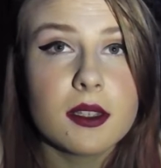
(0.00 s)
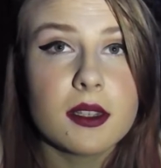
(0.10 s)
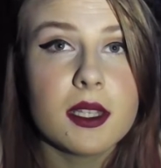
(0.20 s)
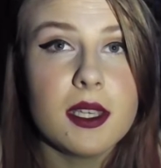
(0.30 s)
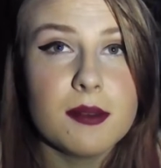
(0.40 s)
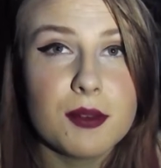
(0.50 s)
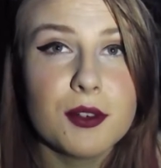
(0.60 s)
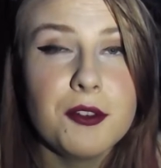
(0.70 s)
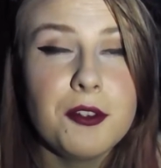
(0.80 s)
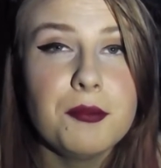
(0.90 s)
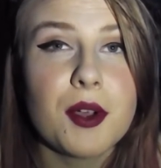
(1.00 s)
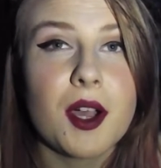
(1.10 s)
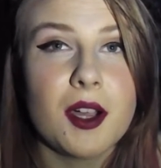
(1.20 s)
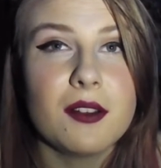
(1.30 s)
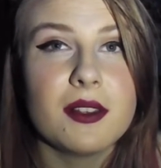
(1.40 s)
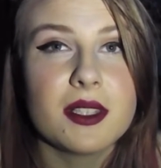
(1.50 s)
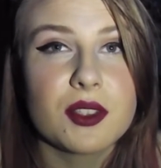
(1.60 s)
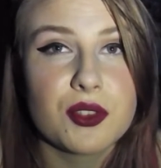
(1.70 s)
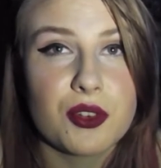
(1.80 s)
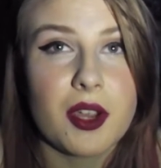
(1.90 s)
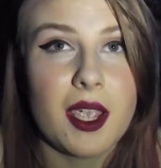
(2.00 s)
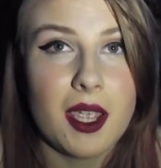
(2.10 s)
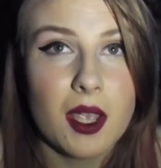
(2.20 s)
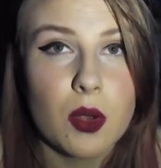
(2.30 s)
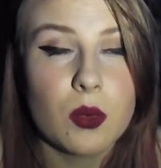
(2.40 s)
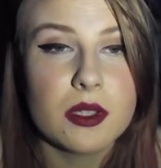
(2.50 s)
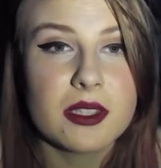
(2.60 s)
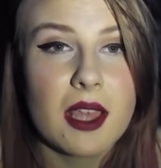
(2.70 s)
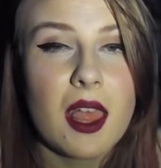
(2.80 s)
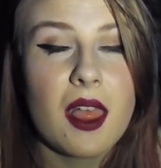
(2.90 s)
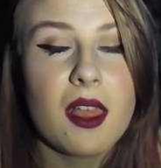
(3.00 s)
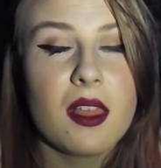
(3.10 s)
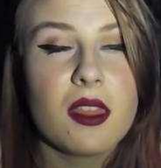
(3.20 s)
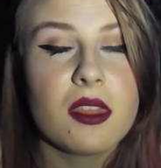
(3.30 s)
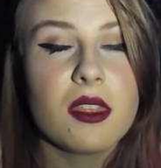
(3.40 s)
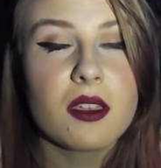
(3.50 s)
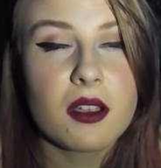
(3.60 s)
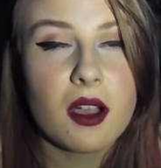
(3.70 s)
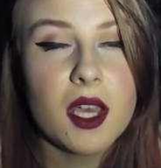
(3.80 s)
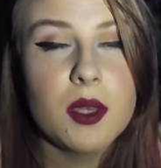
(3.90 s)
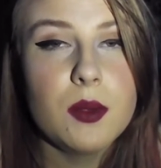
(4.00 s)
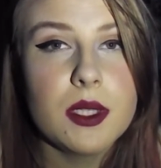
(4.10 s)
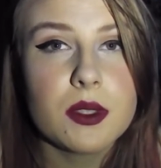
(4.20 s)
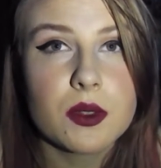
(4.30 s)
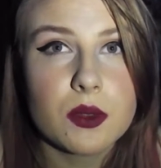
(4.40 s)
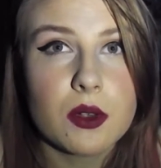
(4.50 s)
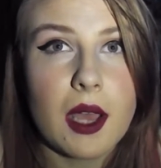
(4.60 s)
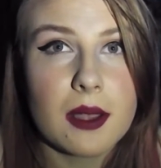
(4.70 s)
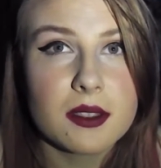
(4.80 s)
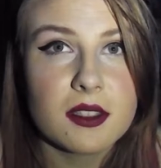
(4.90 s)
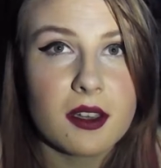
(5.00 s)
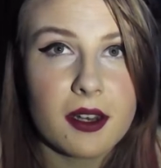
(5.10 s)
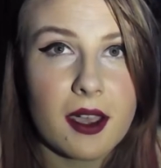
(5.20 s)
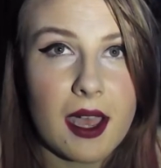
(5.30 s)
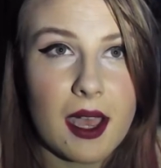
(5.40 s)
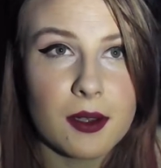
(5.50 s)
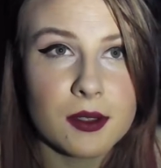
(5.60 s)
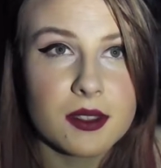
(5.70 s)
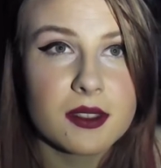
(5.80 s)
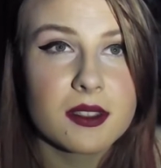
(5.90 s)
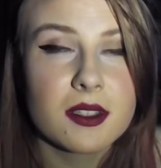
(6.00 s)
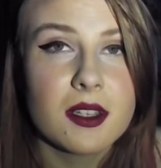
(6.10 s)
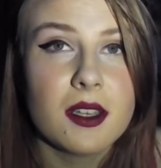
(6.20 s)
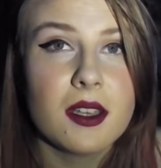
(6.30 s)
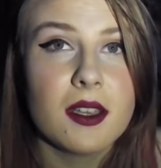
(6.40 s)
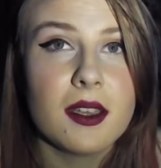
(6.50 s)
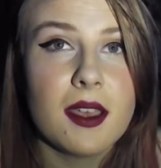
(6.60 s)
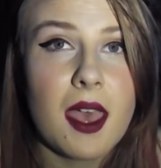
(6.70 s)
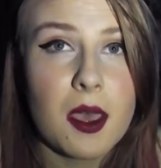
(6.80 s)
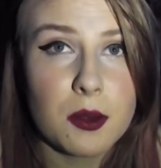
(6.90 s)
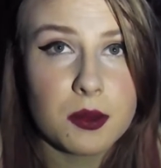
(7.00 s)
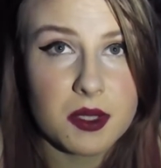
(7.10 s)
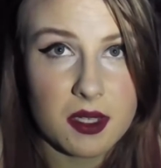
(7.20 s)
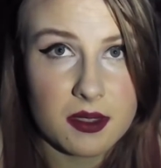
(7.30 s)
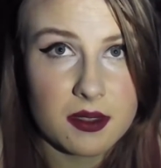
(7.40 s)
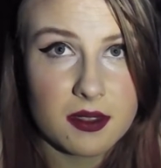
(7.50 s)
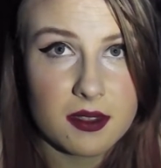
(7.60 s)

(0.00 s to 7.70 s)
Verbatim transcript: The important part of this story was the guy we saw outside our house helped us.